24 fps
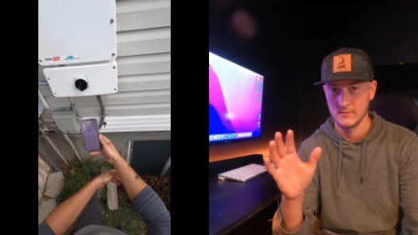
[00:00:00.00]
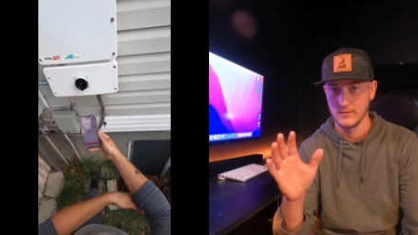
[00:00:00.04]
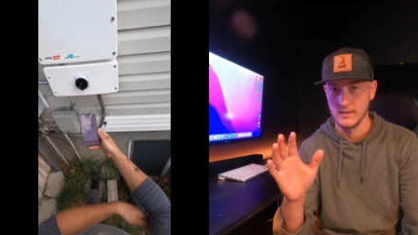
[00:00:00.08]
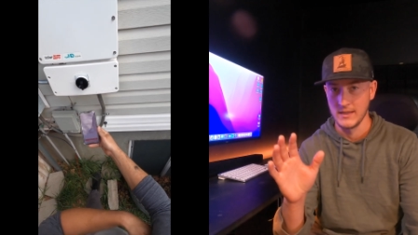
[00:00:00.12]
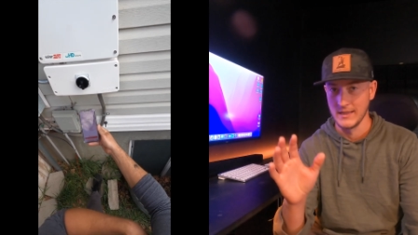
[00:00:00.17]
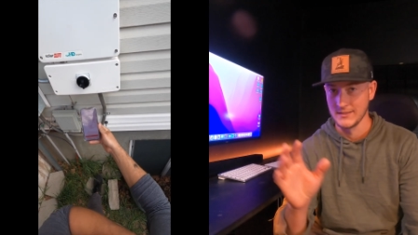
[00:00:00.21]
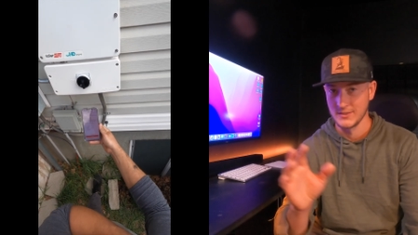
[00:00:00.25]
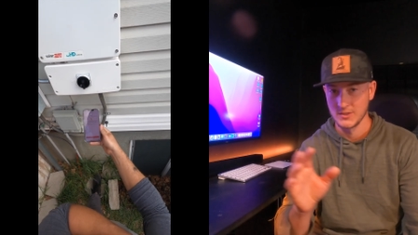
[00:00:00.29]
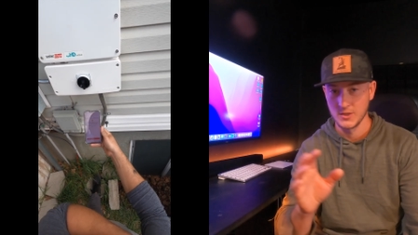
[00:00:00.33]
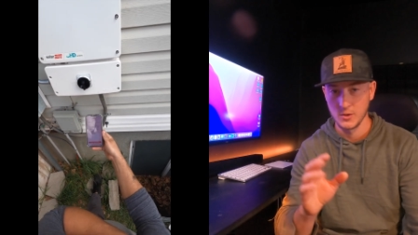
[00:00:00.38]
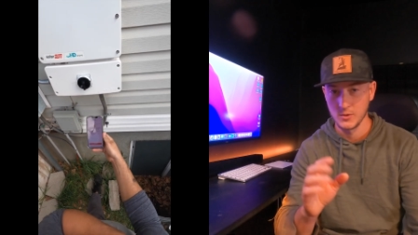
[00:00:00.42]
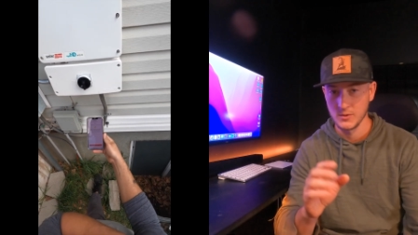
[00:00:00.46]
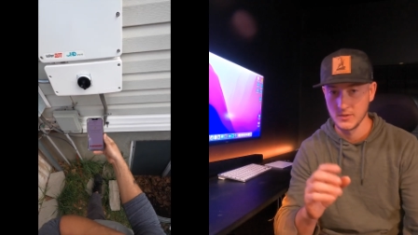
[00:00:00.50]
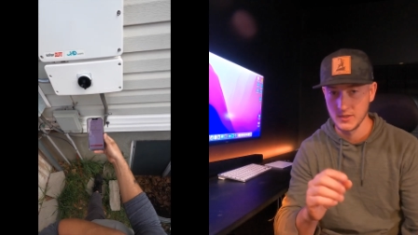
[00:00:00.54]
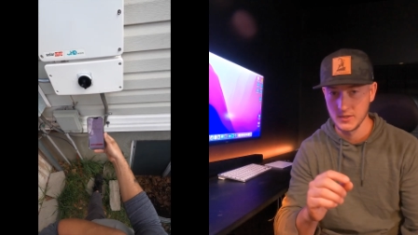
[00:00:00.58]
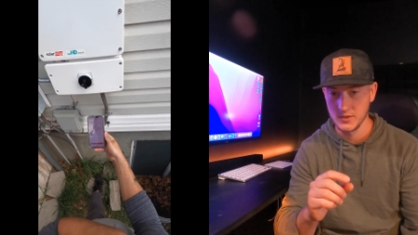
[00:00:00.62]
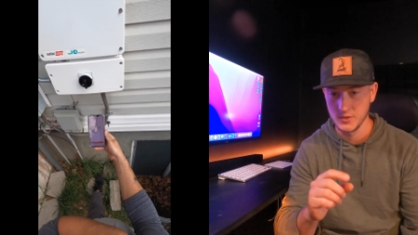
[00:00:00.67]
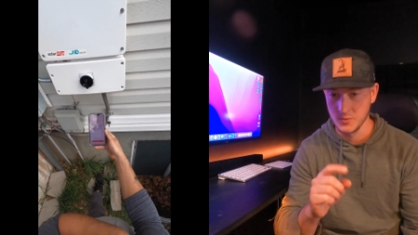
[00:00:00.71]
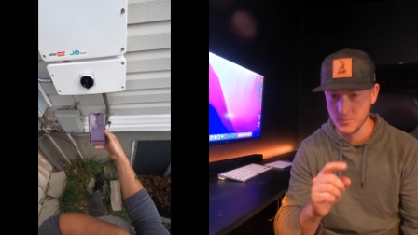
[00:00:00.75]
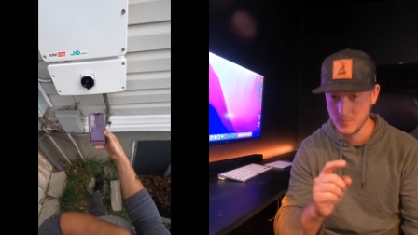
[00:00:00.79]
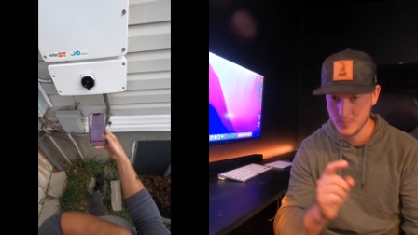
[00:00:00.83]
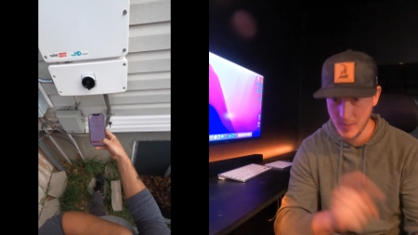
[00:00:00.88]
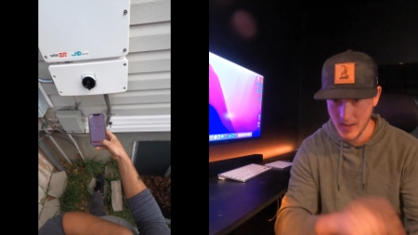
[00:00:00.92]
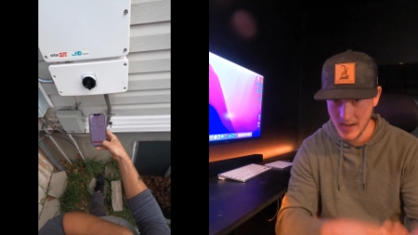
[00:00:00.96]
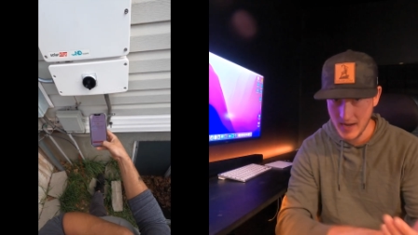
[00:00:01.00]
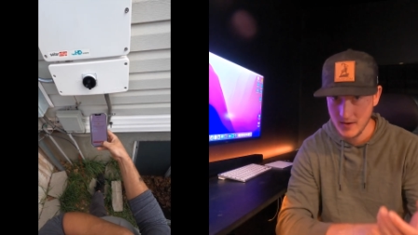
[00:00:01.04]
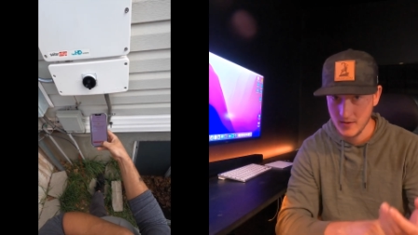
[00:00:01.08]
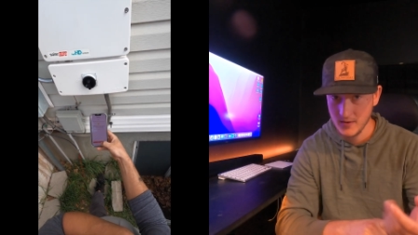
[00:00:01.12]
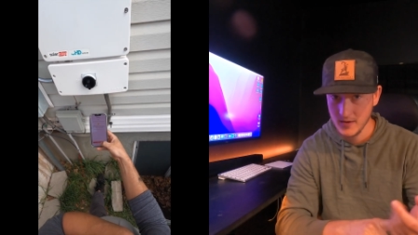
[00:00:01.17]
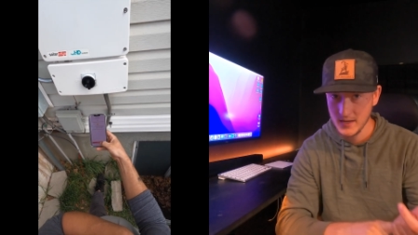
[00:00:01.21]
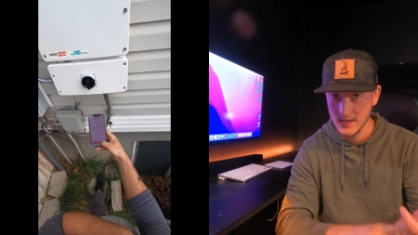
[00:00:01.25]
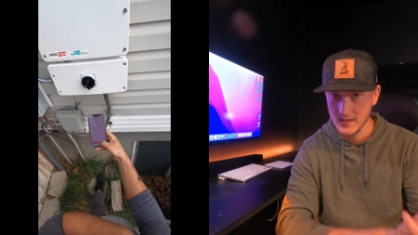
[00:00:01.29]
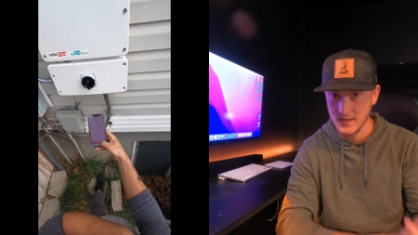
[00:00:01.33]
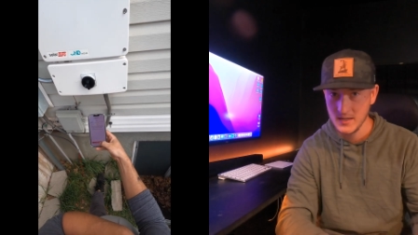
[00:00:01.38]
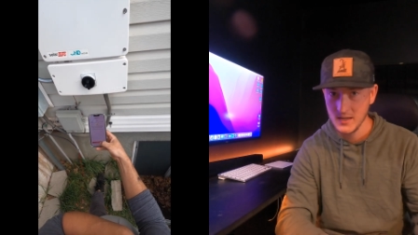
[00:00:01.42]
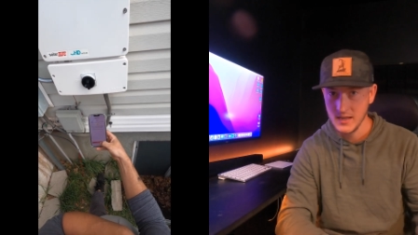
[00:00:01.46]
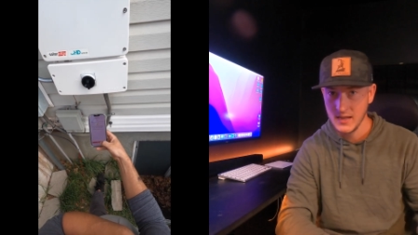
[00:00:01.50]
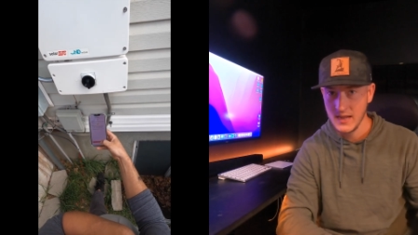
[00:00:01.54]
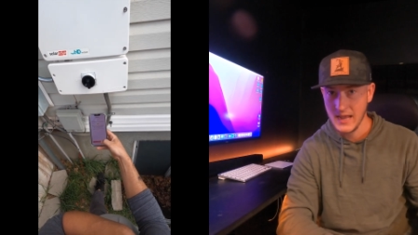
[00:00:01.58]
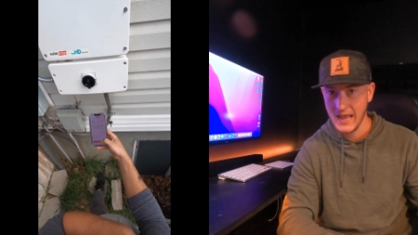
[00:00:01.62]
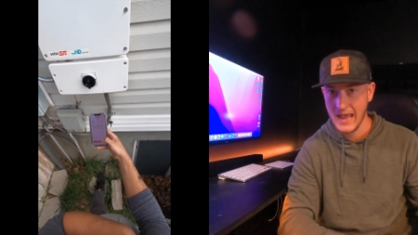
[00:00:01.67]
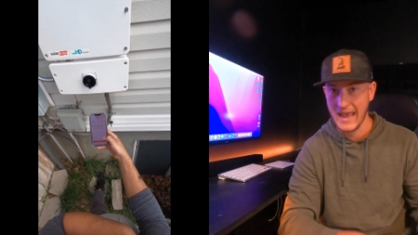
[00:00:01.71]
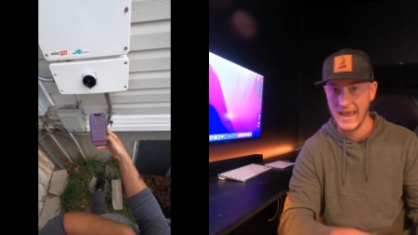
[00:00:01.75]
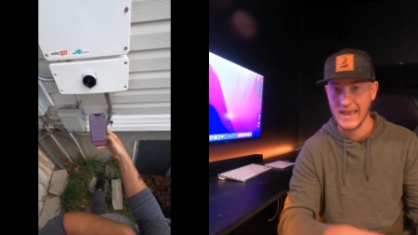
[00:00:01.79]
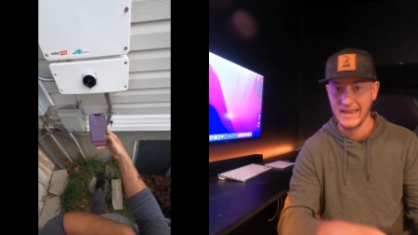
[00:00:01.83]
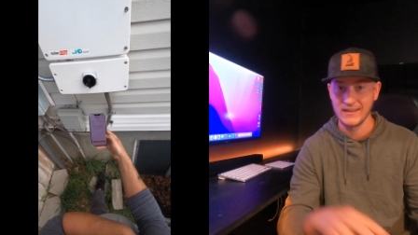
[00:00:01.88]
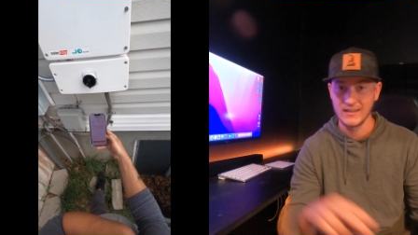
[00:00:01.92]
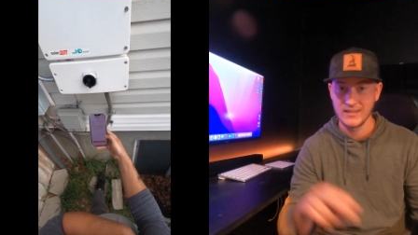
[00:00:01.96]
It's going to do pairing
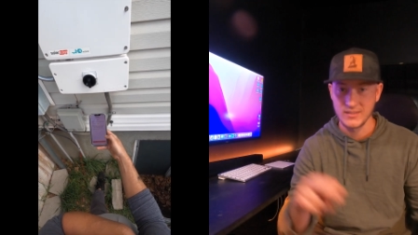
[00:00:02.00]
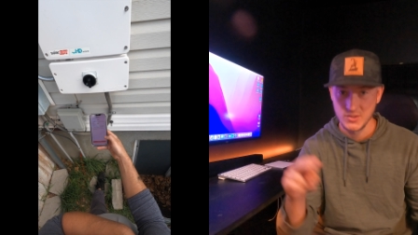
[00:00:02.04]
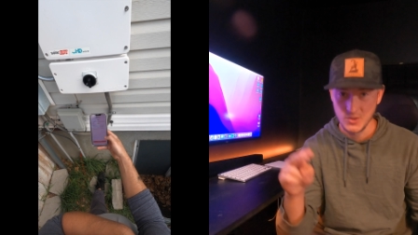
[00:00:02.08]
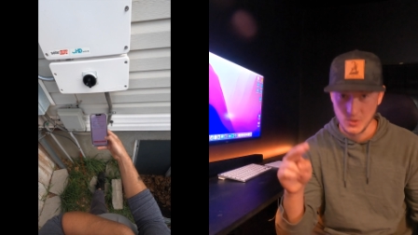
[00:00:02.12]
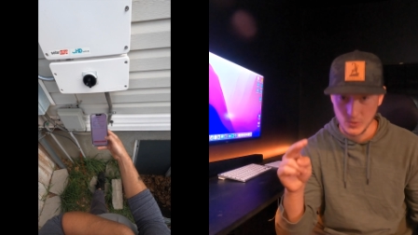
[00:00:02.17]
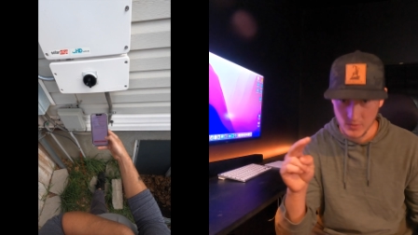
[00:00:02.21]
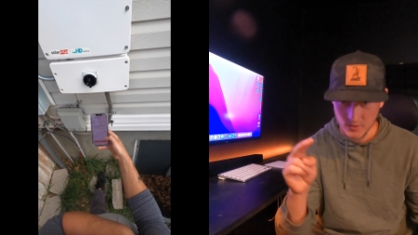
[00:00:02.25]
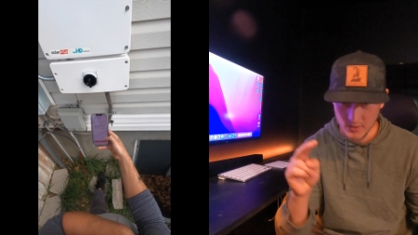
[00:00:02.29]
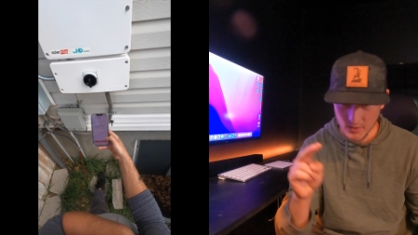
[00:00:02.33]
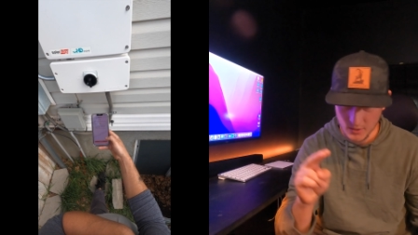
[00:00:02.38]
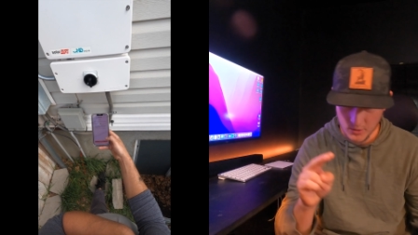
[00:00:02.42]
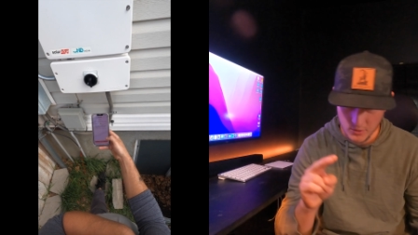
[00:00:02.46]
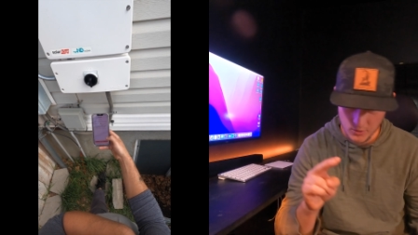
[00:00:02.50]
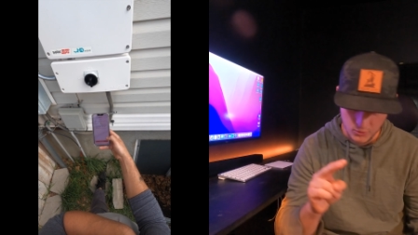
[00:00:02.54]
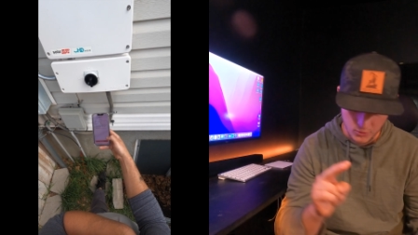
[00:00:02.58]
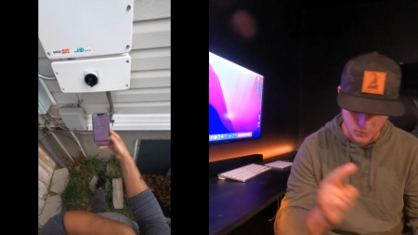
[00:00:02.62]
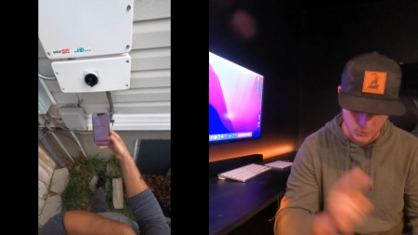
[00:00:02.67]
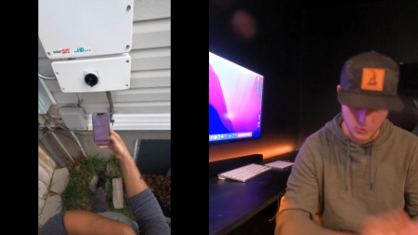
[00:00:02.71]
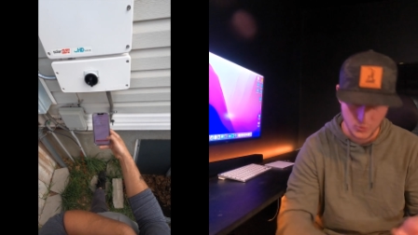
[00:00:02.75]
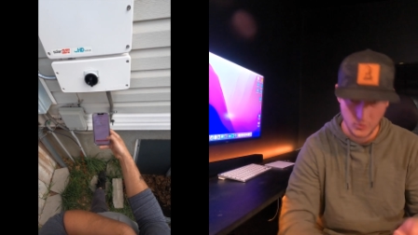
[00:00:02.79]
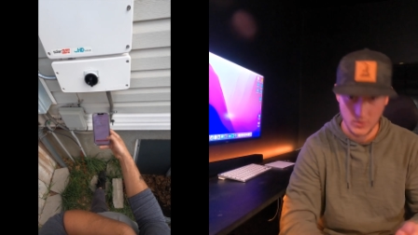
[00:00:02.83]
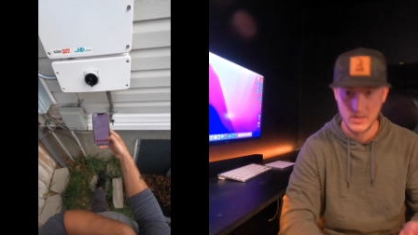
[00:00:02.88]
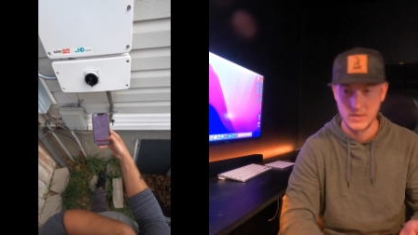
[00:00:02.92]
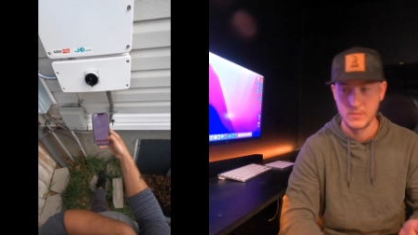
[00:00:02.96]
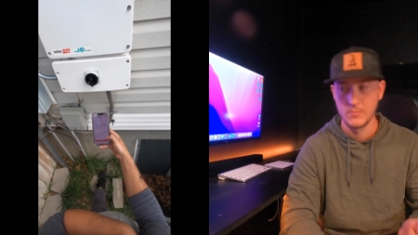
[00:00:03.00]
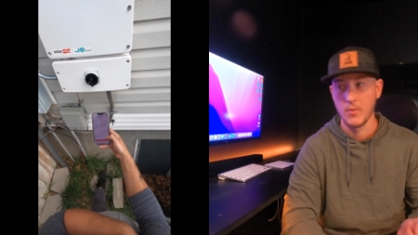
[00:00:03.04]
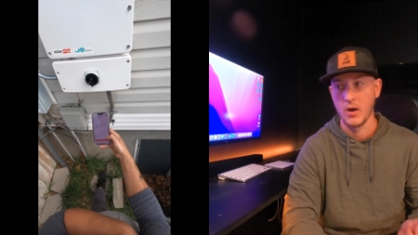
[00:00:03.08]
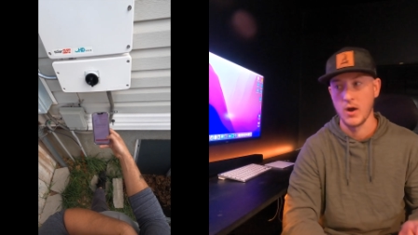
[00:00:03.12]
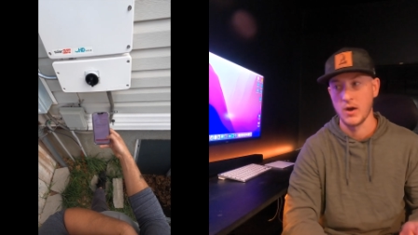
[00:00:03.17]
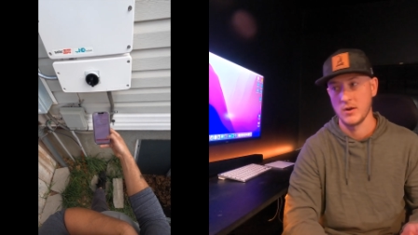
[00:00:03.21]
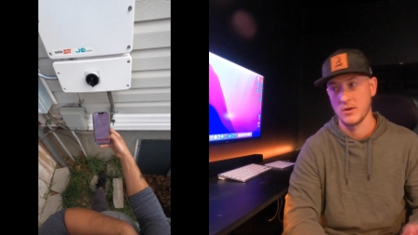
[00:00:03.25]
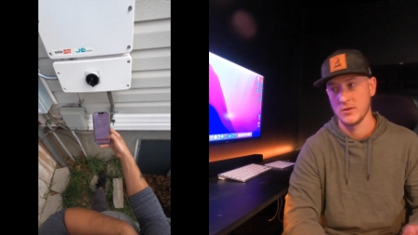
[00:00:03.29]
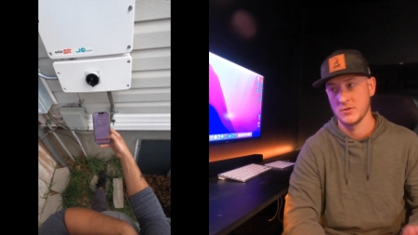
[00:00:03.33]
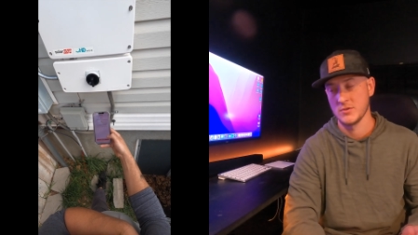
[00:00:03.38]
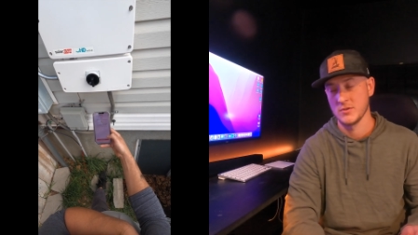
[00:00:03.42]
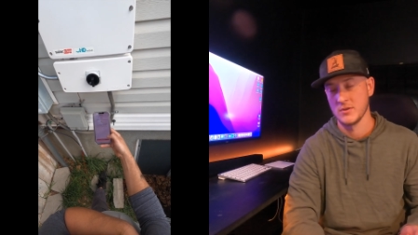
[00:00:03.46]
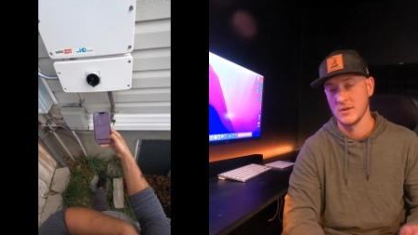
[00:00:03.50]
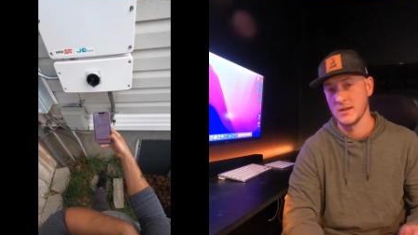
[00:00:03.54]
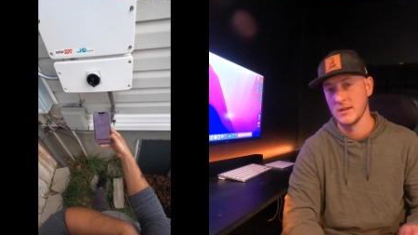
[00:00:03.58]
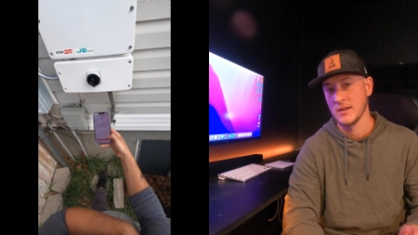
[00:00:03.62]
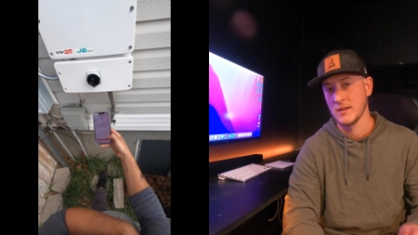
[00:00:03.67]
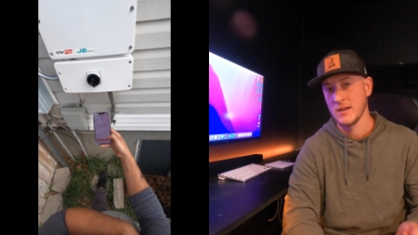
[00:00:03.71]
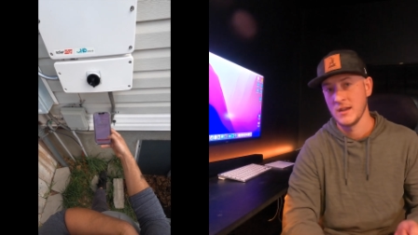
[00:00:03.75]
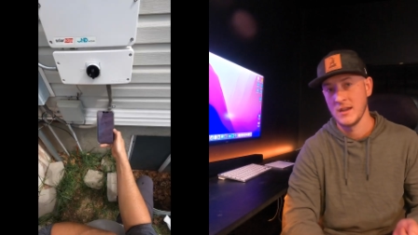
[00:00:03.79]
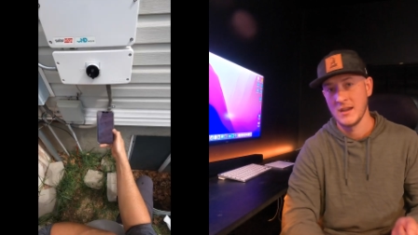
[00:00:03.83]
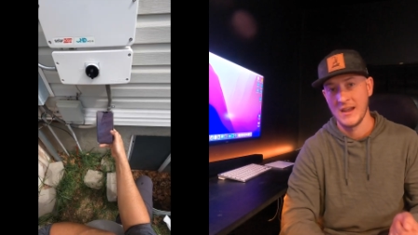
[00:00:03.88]
and it's going to do grid monitoring.